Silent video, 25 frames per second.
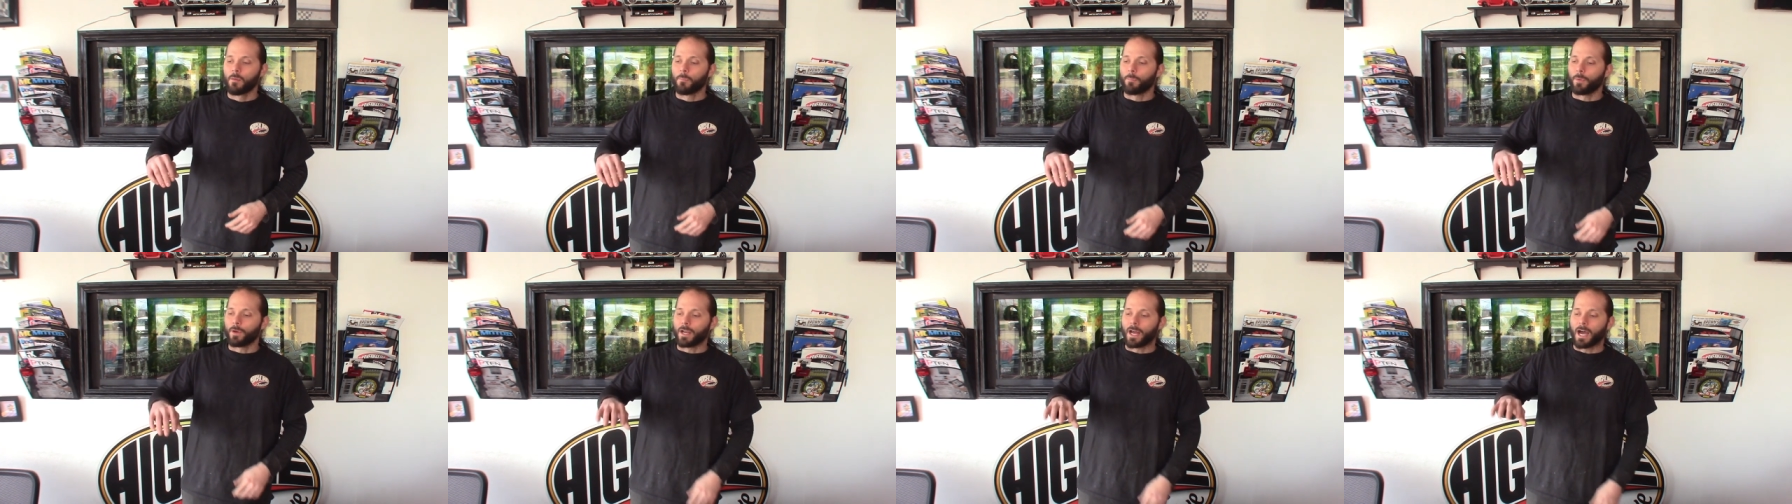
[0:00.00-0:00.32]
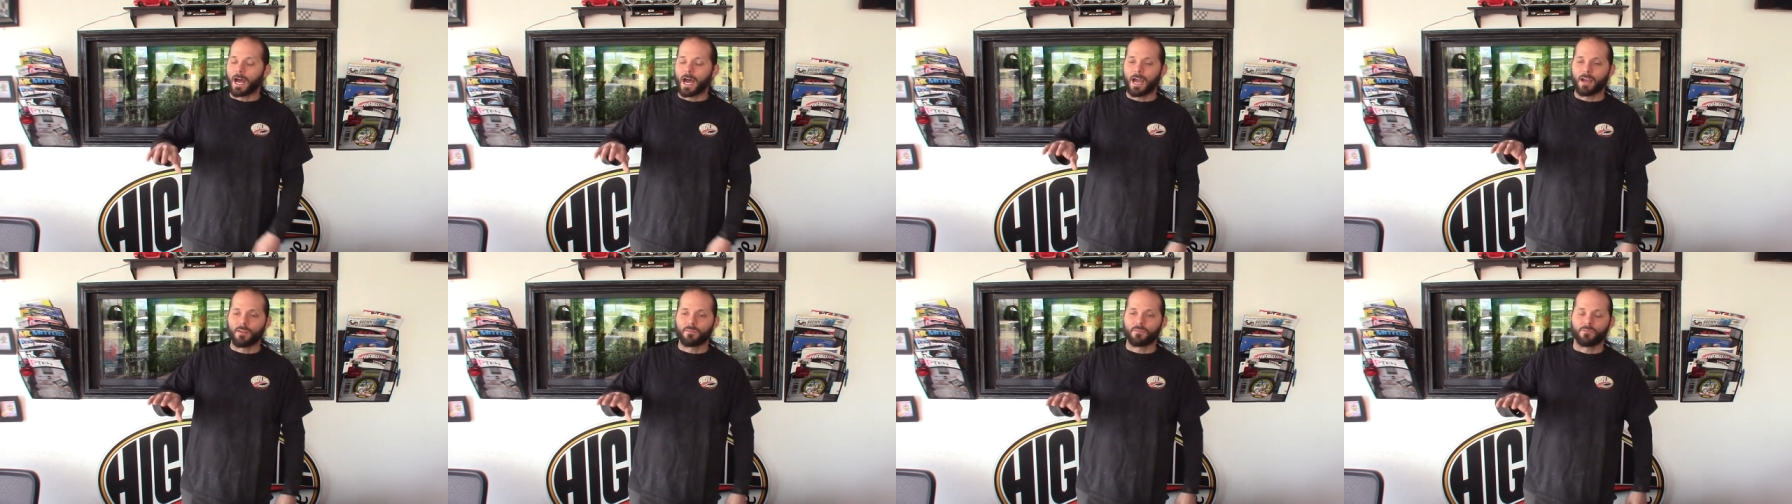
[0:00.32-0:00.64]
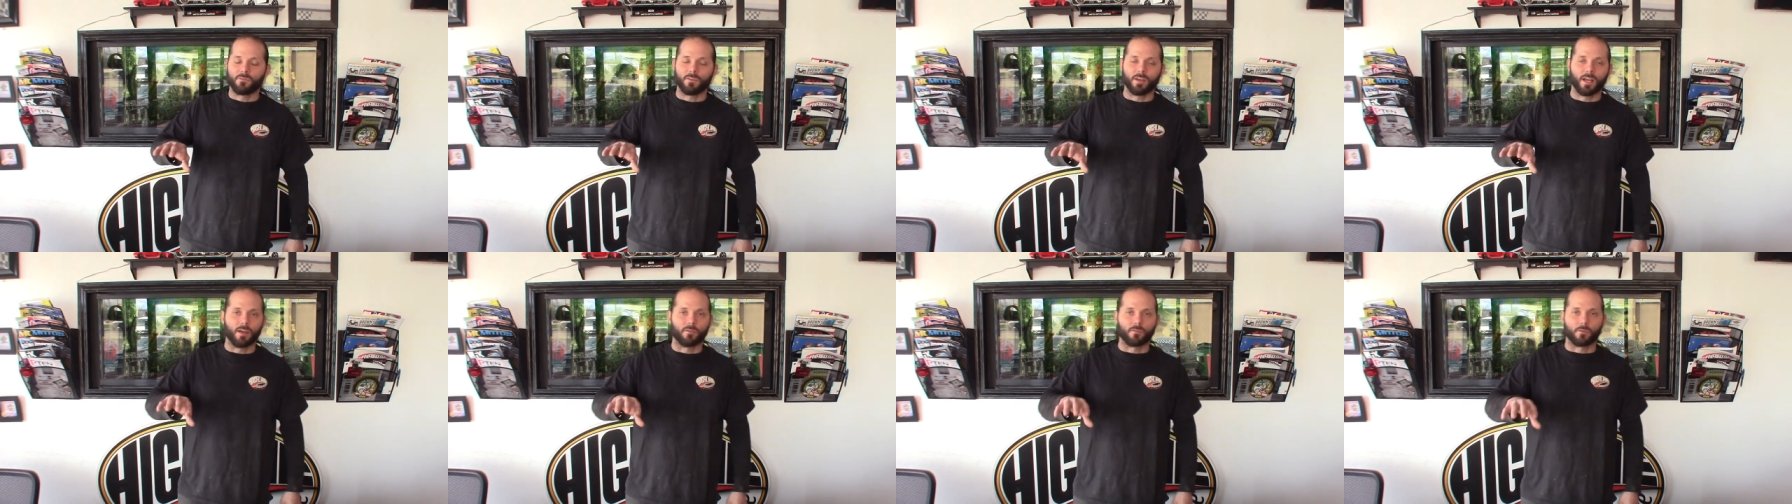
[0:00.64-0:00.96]
but
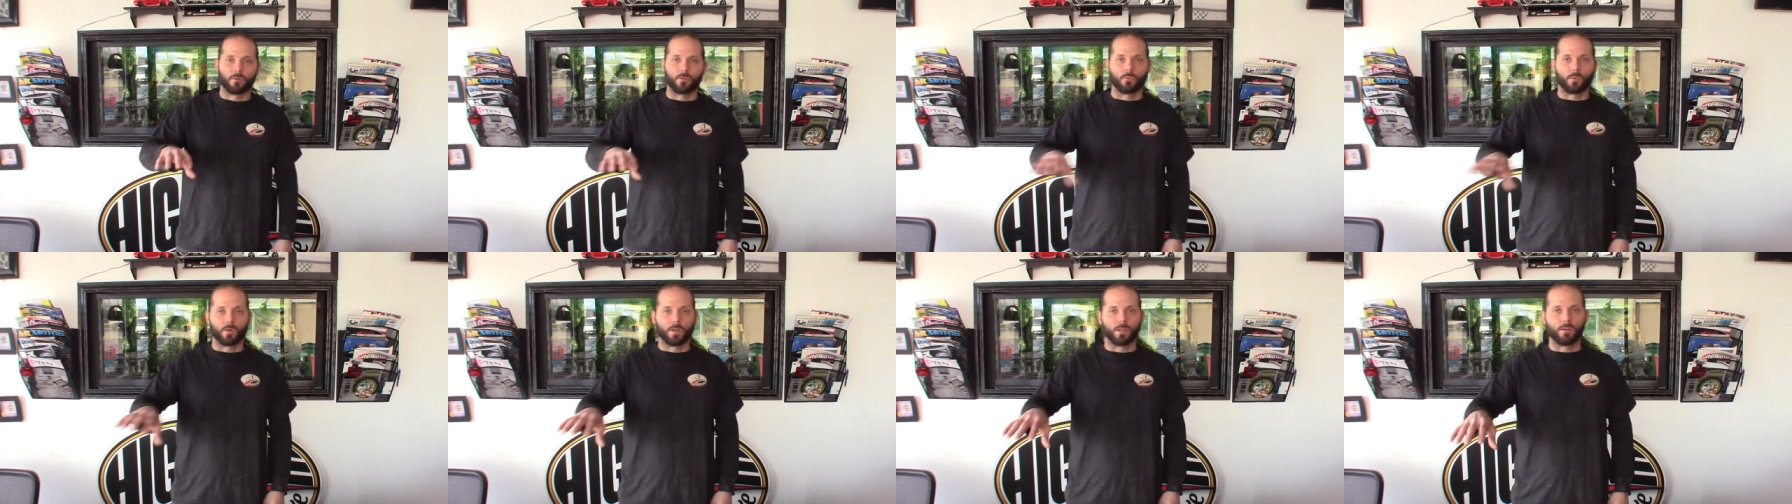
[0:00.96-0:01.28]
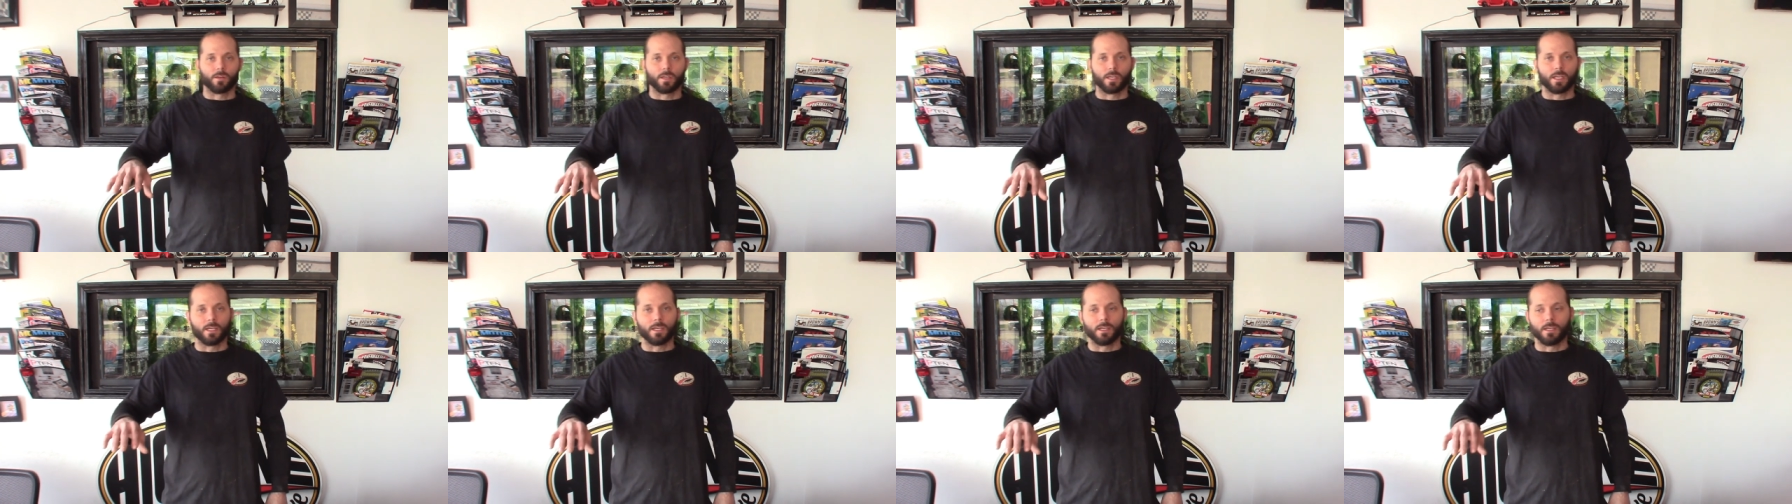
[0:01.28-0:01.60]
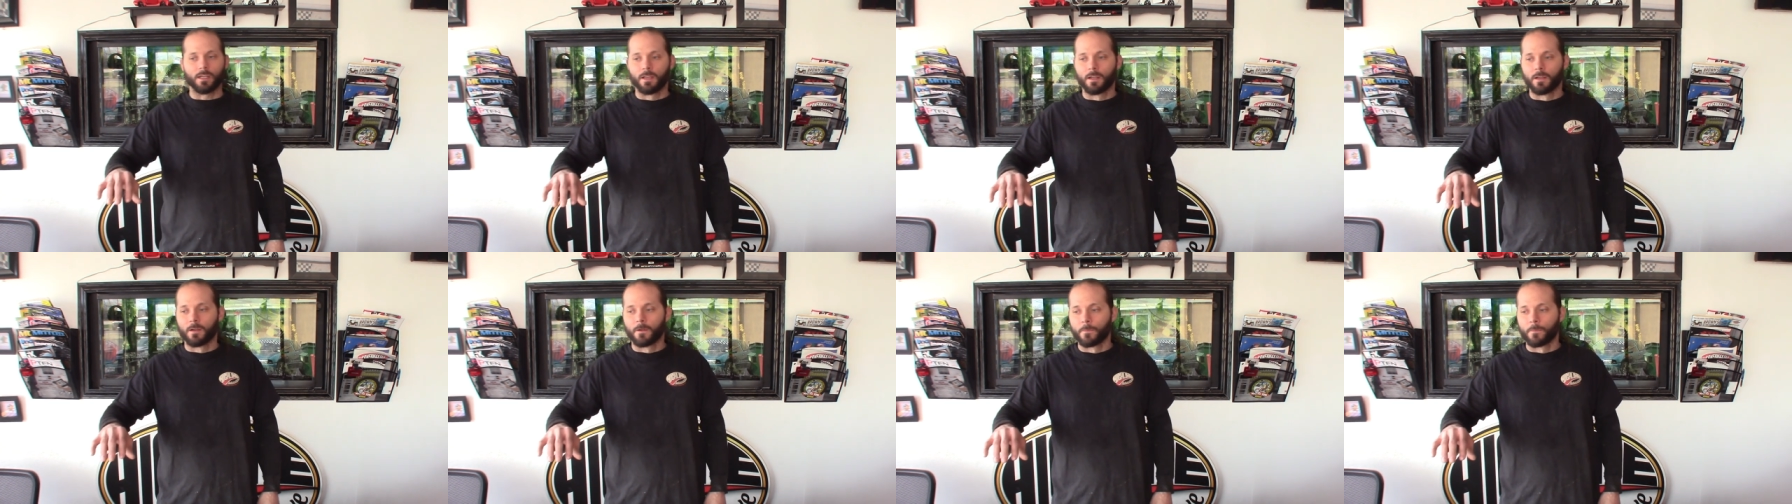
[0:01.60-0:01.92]
I've never really